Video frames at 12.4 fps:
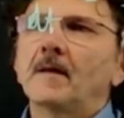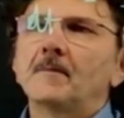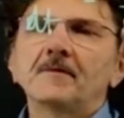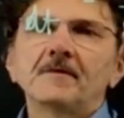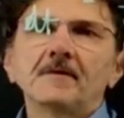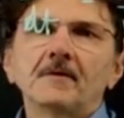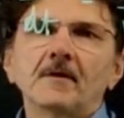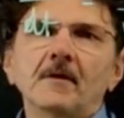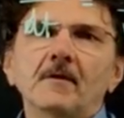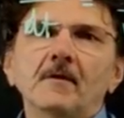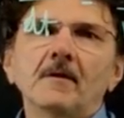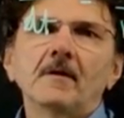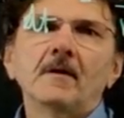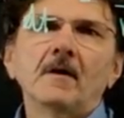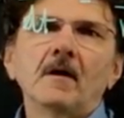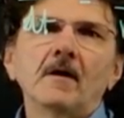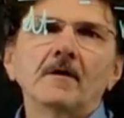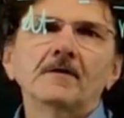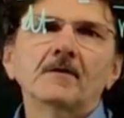m0
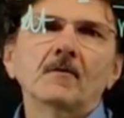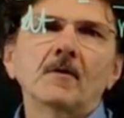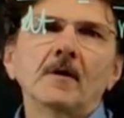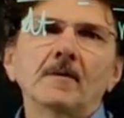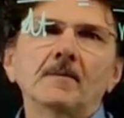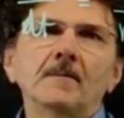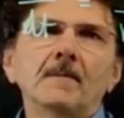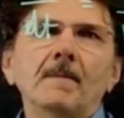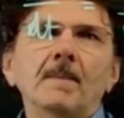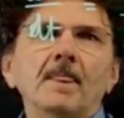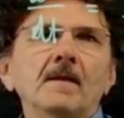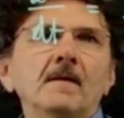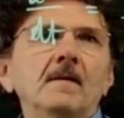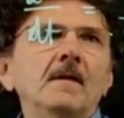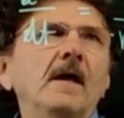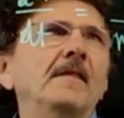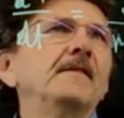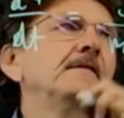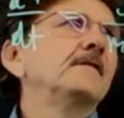r square.
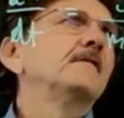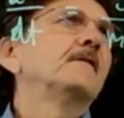And this